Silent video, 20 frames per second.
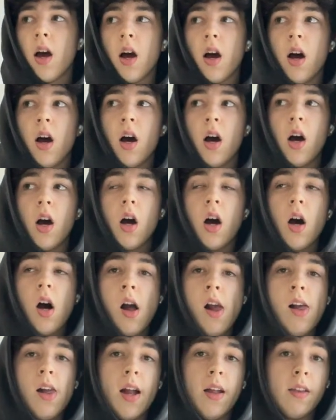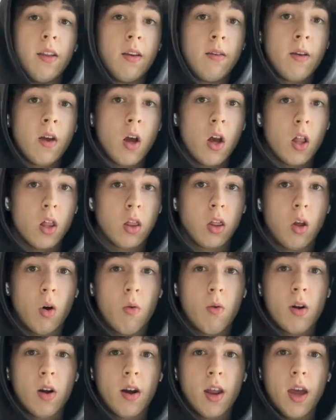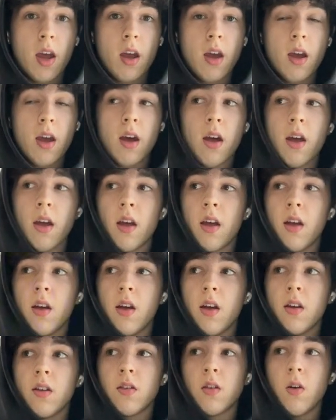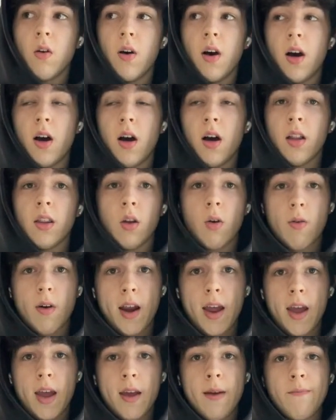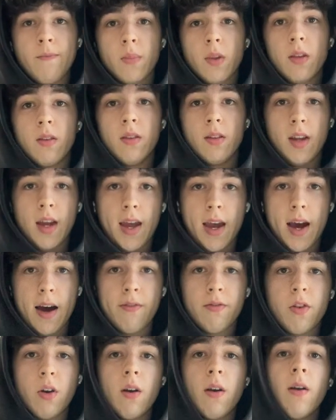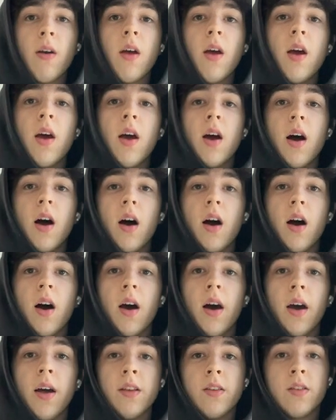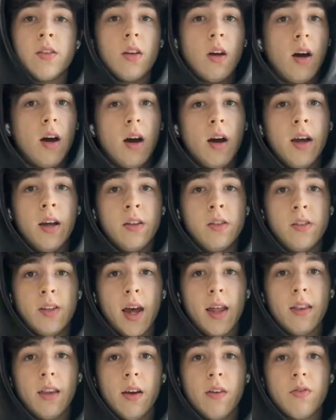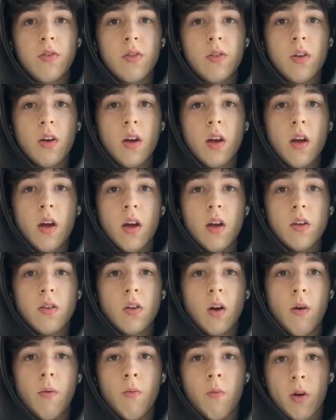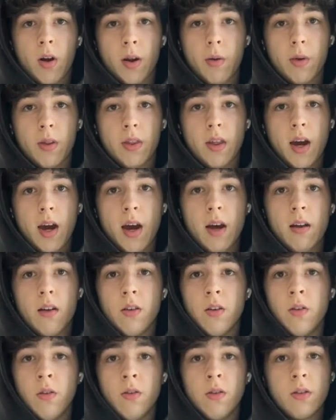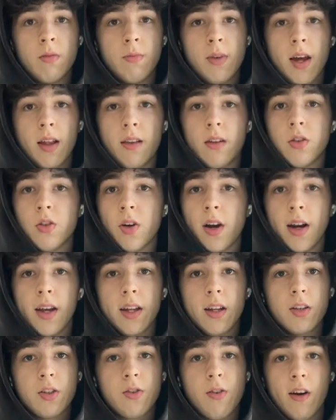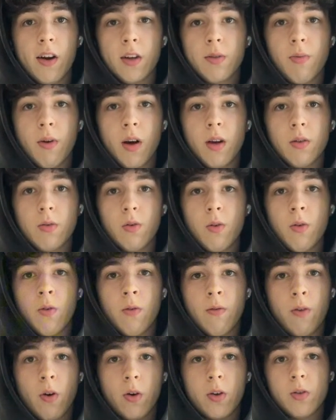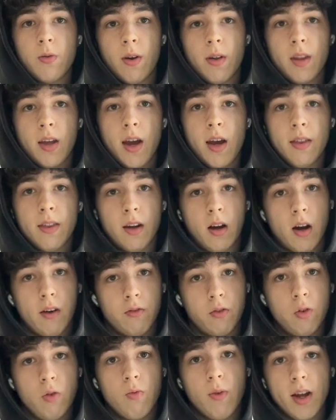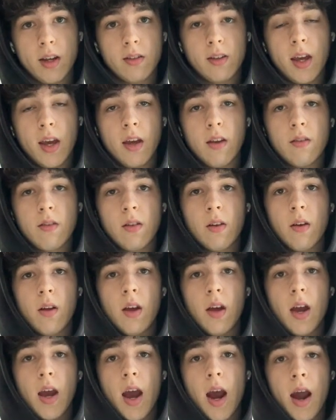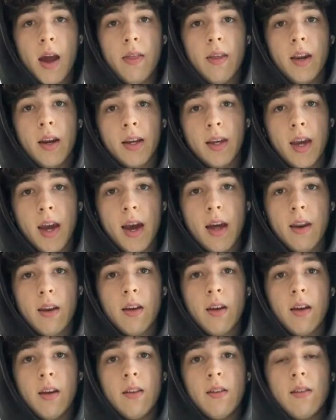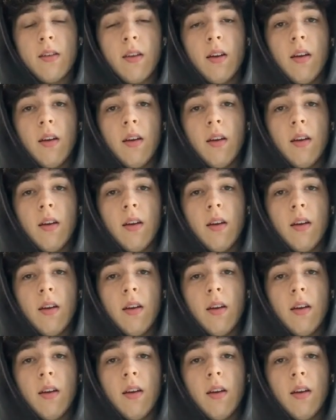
And then lower day, so lower A, the day after, it's deadlifts. So I'm working with that, doing some deadlifts, trying to get as strong as possible, focus around that. Then I'll have 2 rest days, and then again it's